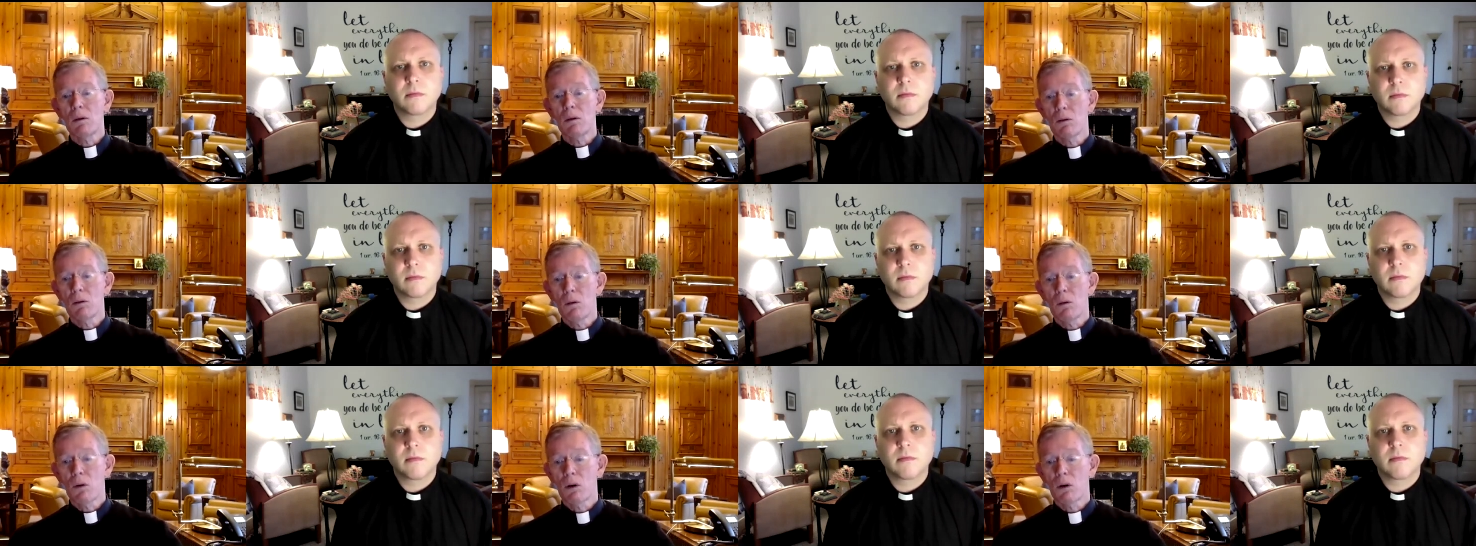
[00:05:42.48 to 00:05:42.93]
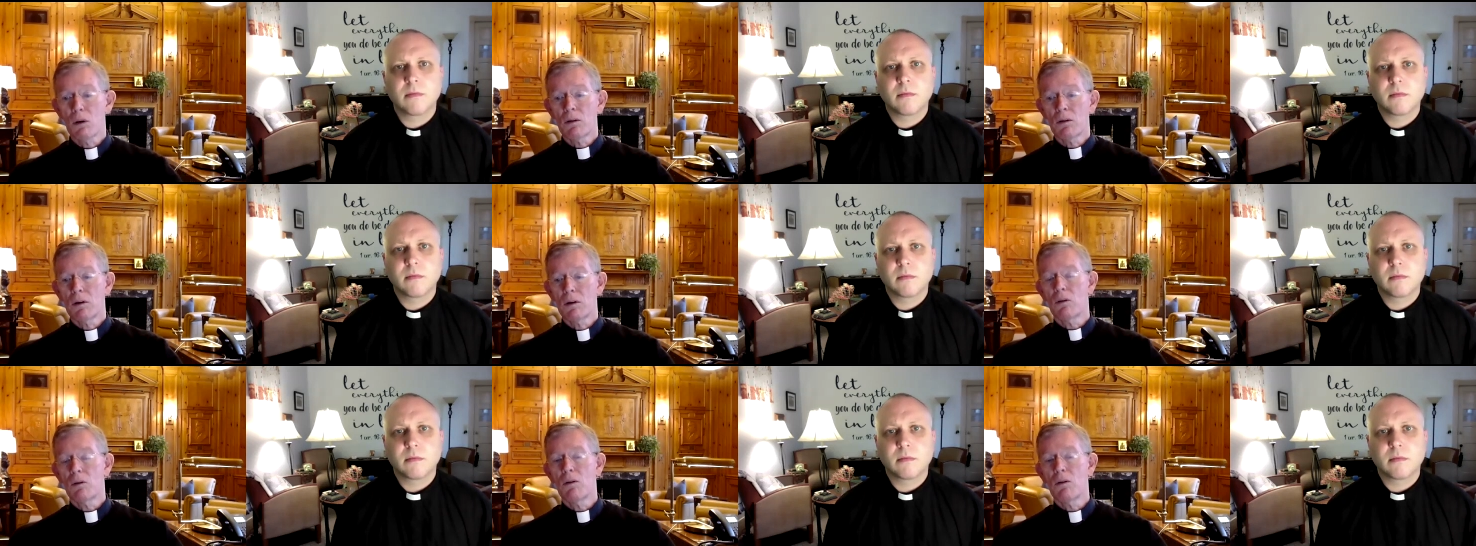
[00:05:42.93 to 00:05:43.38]
Speaker 1: or, or
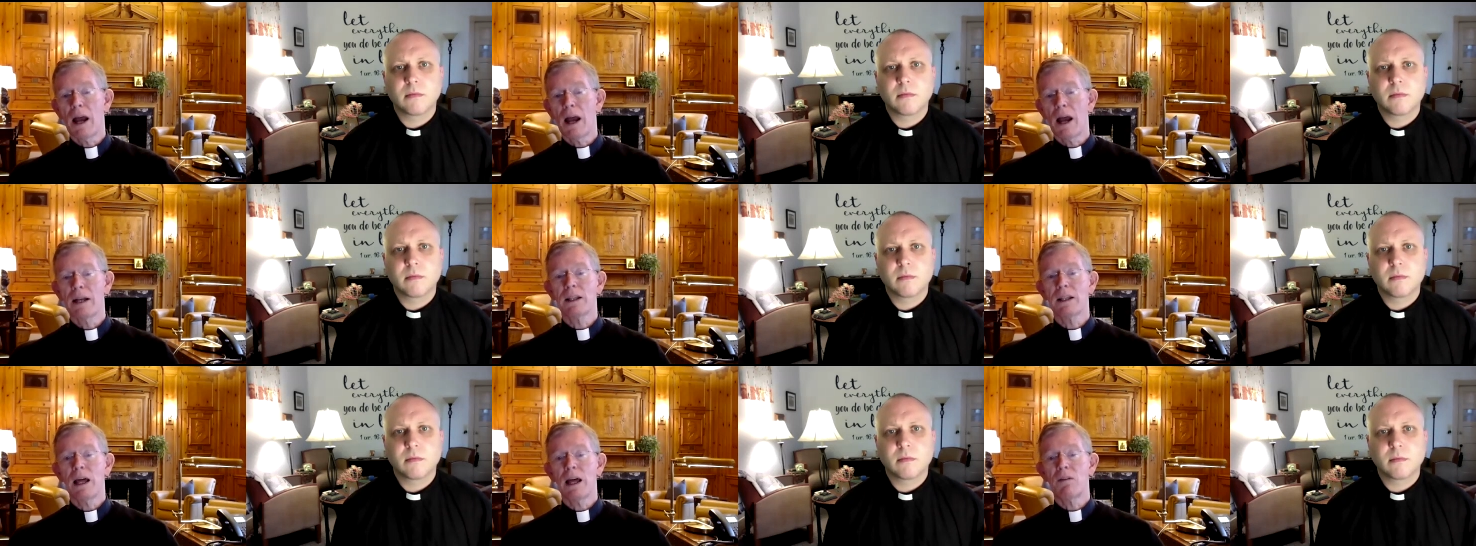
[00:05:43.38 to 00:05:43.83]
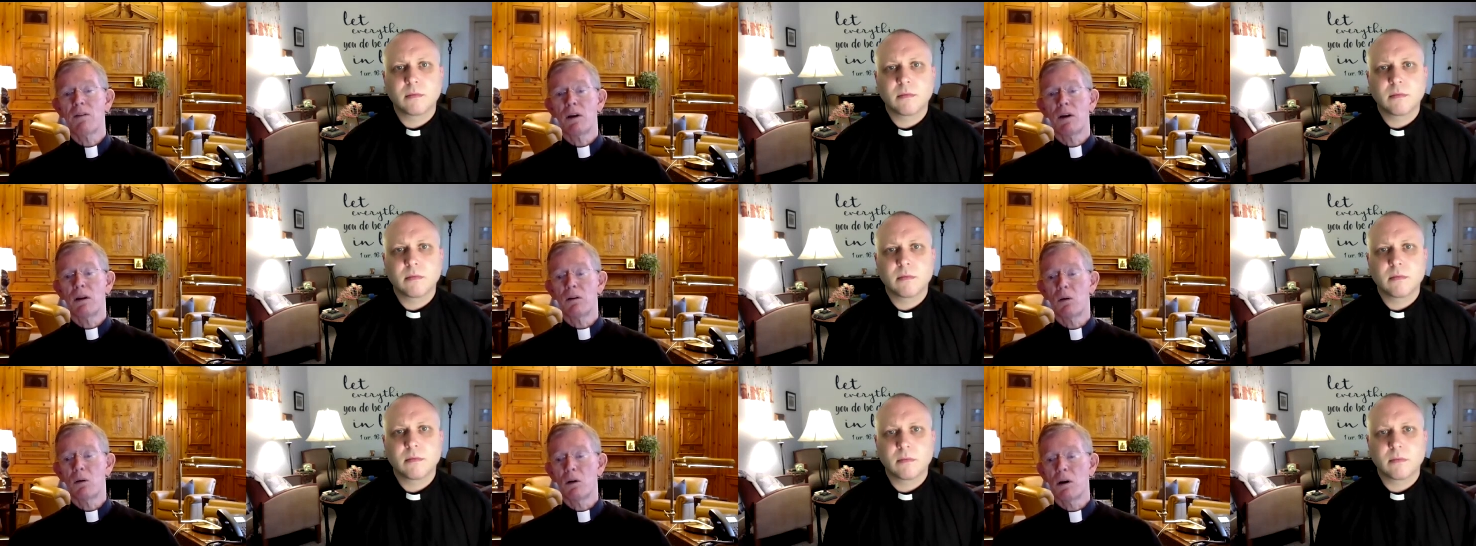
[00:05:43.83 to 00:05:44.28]
you know, nine
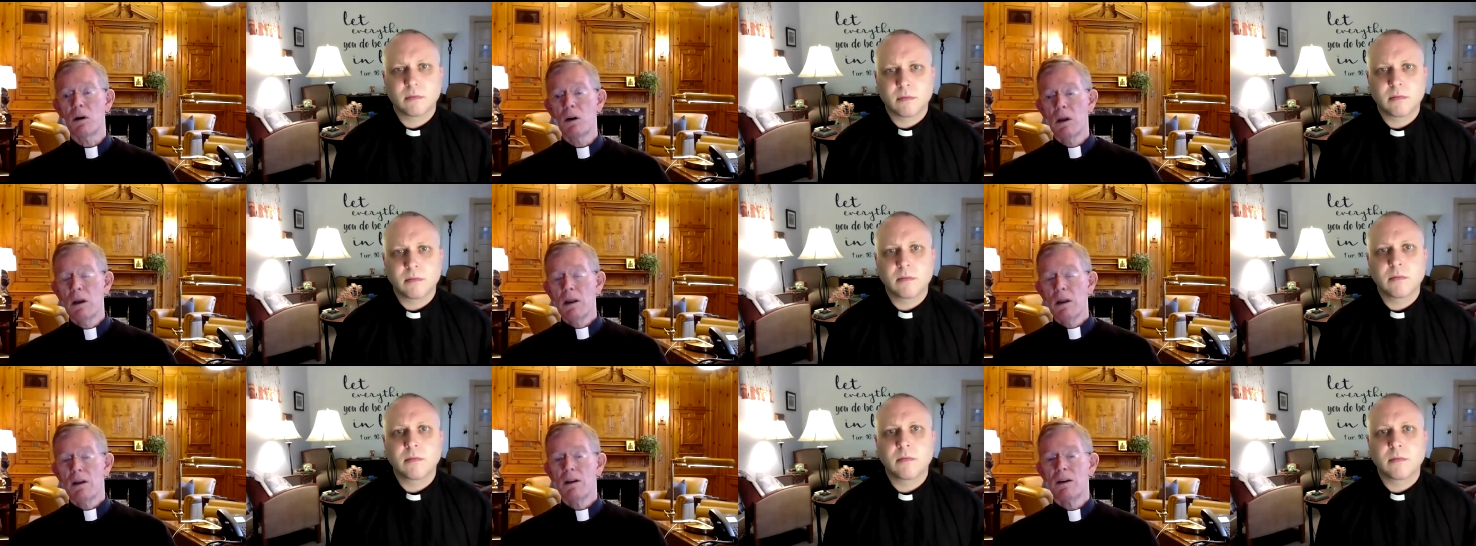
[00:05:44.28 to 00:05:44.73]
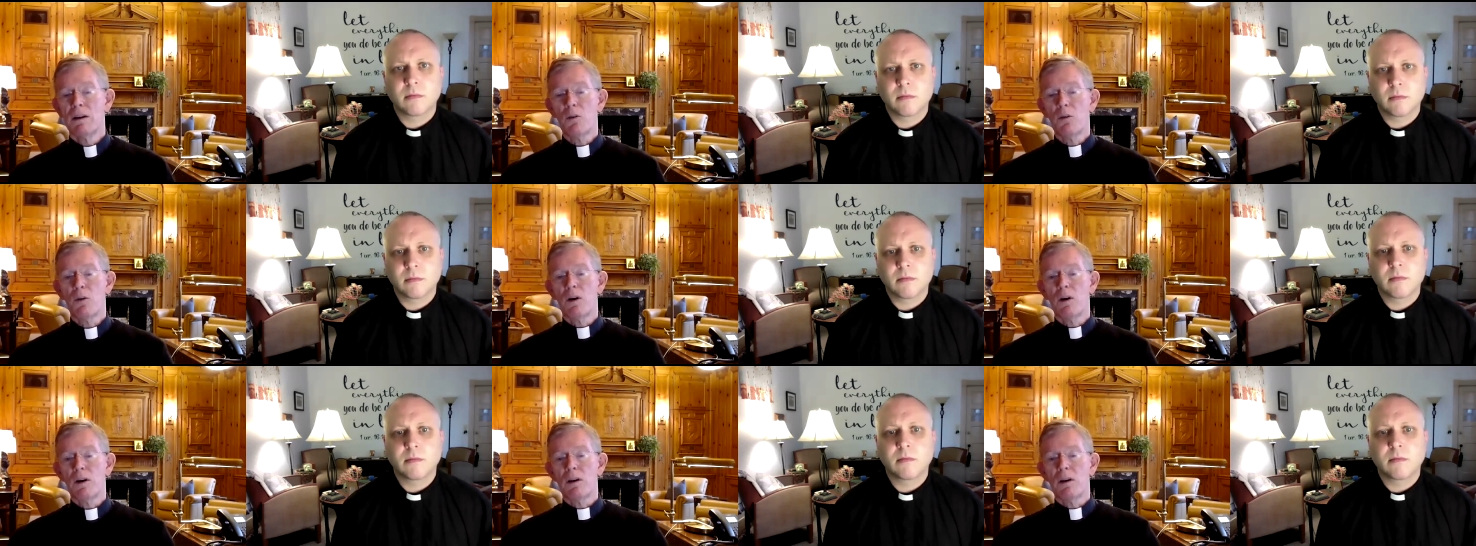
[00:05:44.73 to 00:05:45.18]
eleven, or
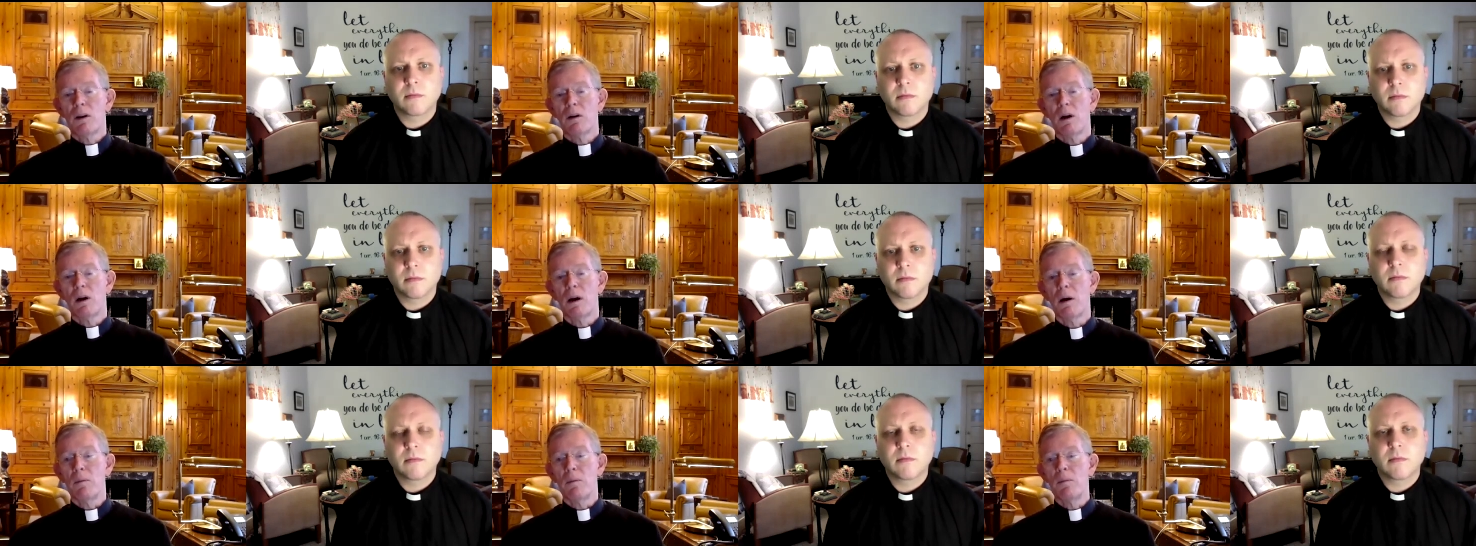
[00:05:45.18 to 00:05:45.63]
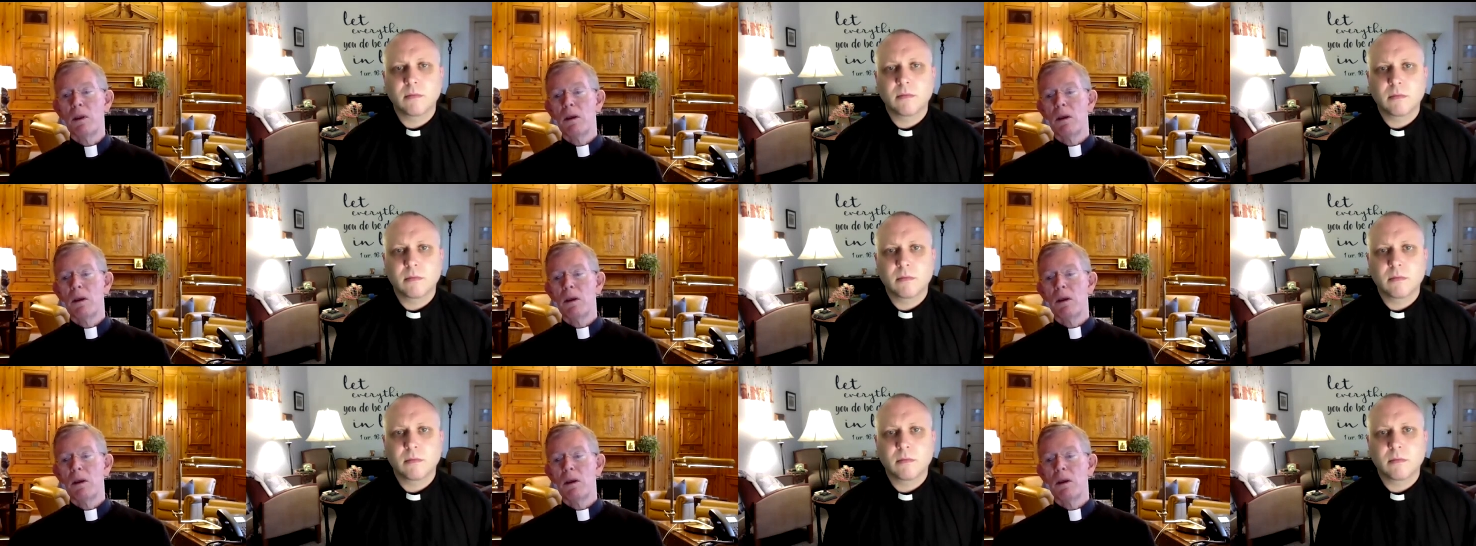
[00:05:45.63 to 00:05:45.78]
different um,